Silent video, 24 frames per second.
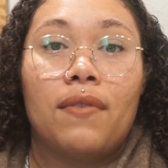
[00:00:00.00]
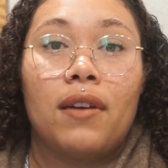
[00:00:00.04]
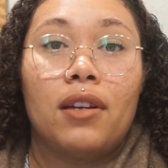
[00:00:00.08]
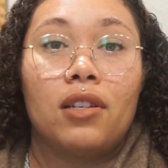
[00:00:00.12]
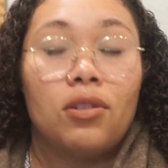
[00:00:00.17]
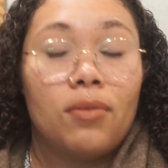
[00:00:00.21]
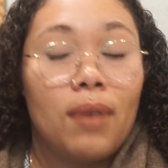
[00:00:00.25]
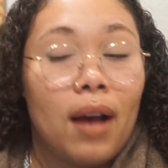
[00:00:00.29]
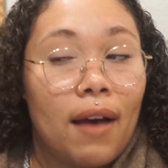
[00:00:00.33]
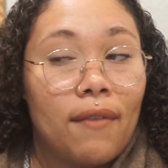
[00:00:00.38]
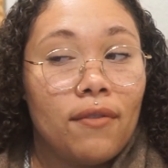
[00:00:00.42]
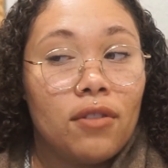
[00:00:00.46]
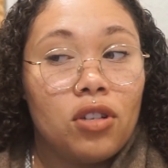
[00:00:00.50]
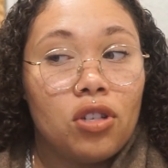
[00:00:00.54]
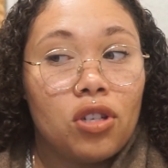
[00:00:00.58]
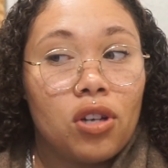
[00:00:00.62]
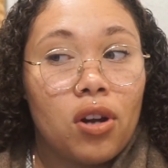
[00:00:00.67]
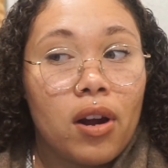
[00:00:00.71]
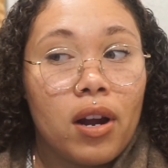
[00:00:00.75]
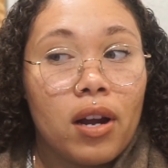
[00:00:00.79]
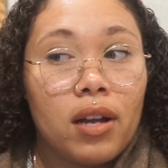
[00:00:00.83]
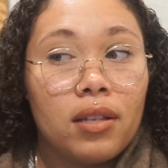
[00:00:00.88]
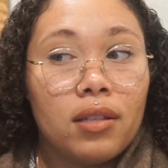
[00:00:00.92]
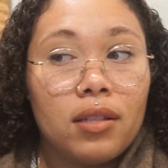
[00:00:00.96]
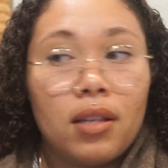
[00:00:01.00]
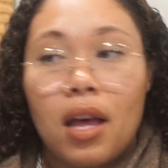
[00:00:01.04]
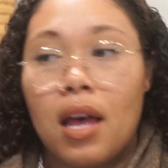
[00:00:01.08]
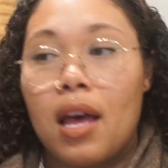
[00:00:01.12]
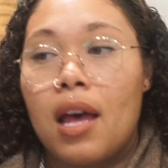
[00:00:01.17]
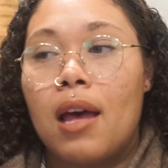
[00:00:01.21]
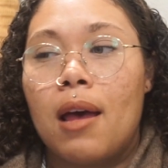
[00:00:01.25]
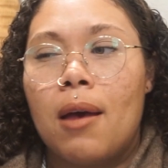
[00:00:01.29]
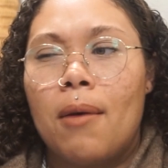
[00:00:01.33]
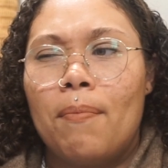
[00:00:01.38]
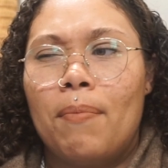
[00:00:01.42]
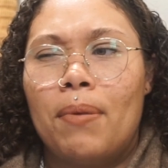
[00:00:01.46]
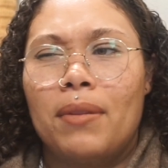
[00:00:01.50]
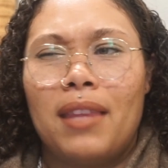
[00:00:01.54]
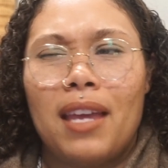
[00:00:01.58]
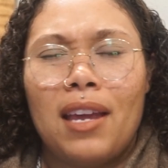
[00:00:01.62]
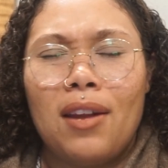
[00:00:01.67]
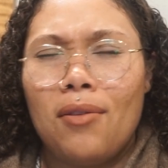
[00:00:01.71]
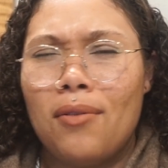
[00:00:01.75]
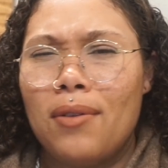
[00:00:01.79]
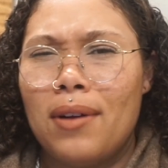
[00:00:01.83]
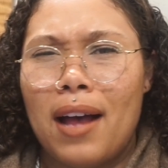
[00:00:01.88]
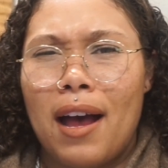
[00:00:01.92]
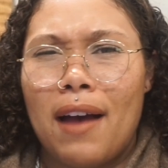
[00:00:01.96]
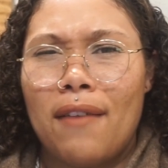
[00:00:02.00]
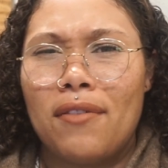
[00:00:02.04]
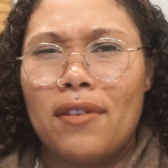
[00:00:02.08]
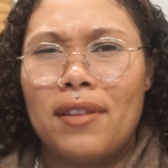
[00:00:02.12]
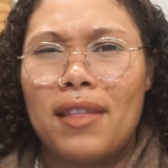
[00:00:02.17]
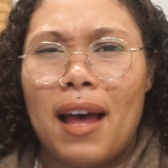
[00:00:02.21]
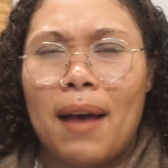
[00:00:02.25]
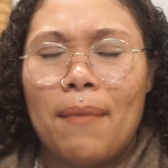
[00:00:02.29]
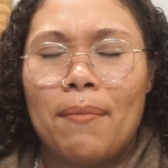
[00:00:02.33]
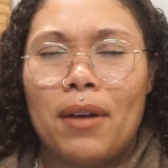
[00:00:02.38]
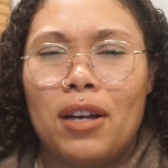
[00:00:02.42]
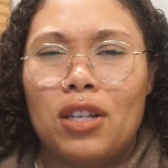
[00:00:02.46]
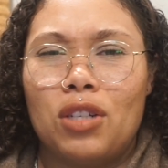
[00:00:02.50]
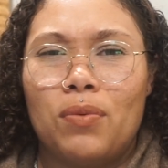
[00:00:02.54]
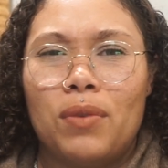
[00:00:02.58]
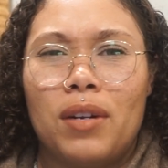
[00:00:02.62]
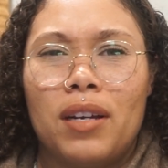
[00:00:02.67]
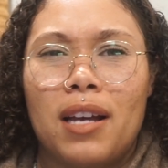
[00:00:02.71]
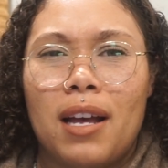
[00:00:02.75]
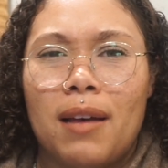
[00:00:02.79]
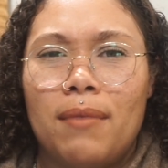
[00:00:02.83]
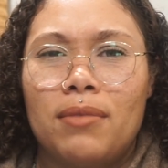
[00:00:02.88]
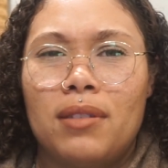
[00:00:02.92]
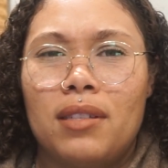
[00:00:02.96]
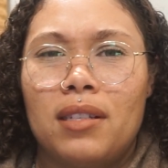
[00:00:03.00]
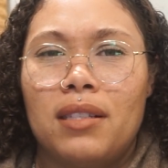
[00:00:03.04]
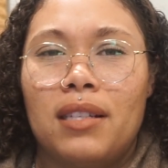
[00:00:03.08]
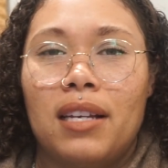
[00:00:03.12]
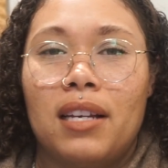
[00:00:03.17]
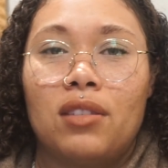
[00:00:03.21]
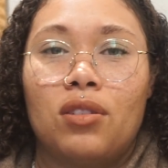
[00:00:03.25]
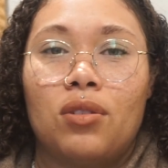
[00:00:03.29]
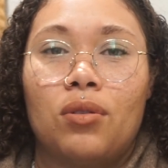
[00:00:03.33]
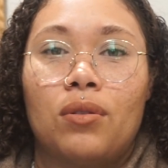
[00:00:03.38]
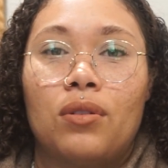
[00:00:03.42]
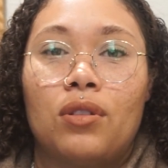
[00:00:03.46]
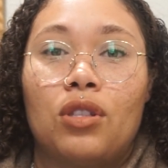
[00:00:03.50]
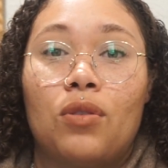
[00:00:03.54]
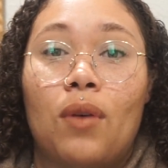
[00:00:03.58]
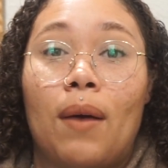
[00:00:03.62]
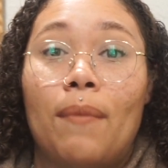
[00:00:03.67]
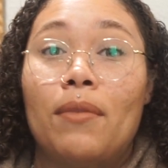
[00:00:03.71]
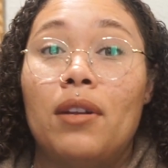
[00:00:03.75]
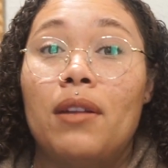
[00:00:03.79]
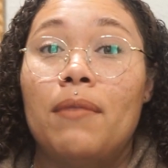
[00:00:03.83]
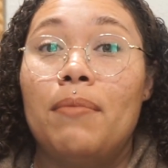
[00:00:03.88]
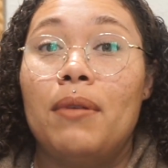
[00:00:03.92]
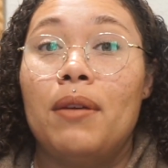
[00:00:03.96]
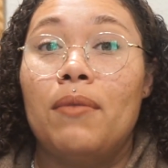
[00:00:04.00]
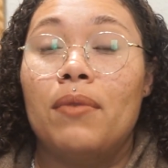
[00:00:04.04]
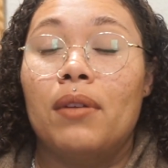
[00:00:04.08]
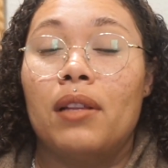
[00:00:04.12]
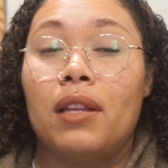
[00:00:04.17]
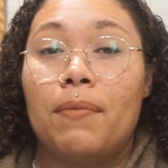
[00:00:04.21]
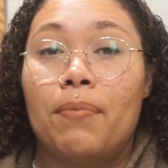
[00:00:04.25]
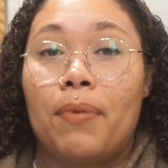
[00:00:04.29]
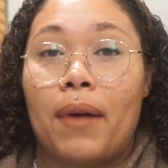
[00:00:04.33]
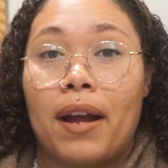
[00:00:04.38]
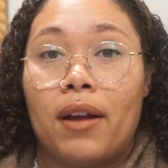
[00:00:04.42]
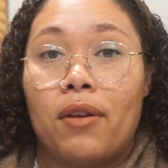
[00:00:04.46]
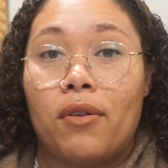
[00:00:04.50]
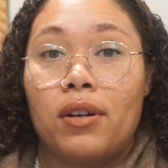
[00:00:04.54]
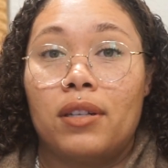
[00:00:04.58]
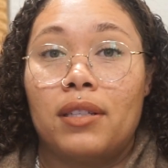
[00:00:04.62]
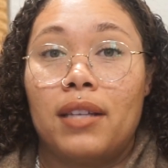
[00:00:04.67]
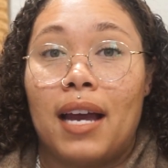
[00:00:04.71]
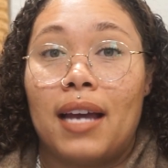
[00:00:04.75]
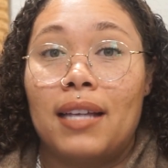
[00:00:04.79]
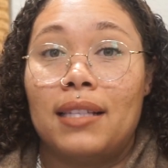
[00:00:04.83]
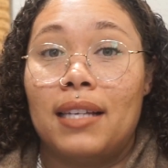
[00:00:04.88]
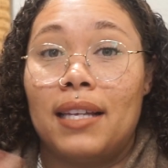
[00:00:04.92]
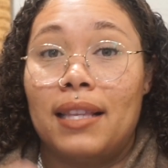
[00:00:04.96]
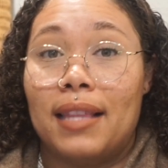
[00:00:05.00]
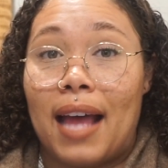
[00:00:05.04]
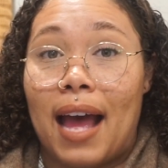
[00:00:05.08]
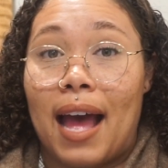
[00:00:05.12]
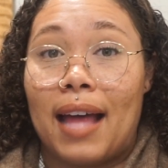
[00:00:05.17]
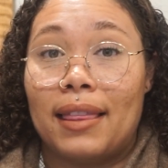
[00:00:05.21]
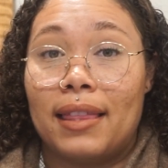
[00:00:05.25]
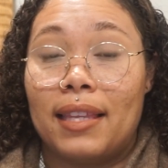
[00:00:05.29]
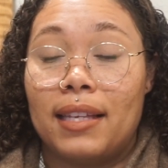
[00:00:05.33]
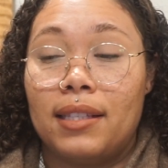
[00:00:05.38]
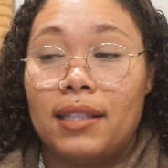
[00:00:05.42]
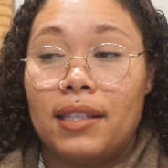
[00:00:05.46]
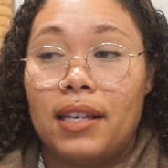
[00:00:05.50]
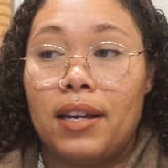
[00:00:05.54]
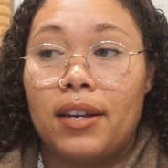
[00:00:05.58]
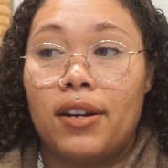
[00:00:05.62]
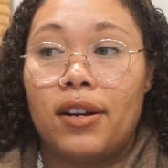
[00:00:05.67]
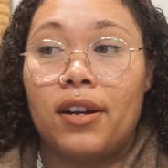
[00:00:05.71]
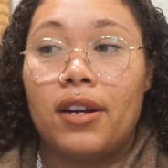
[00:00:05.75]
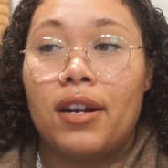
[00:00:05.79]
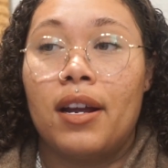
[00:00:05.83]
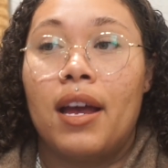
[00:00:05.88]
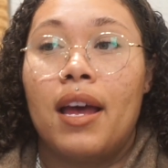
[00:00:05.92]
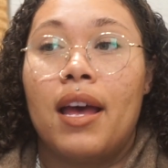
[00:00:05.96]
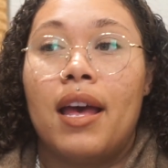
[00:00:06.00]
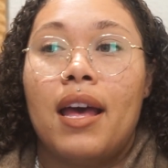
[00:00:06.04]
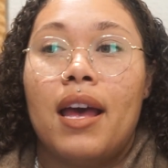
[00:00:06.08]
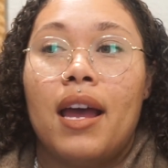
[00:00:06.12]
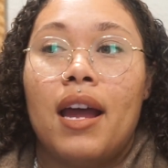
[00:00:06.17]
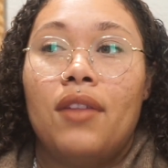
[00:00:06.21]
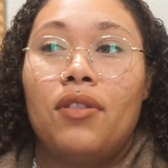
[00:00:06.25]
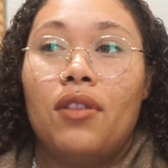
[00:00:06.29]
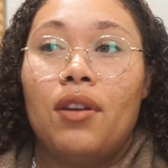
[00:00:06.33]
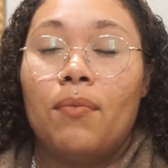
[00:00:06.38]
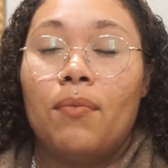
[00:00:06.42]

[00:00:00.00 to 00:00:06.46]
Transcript: I do have insurance, but they don't cover that much when it comes to dental. So I'm going to be really prioritizing that this year. And then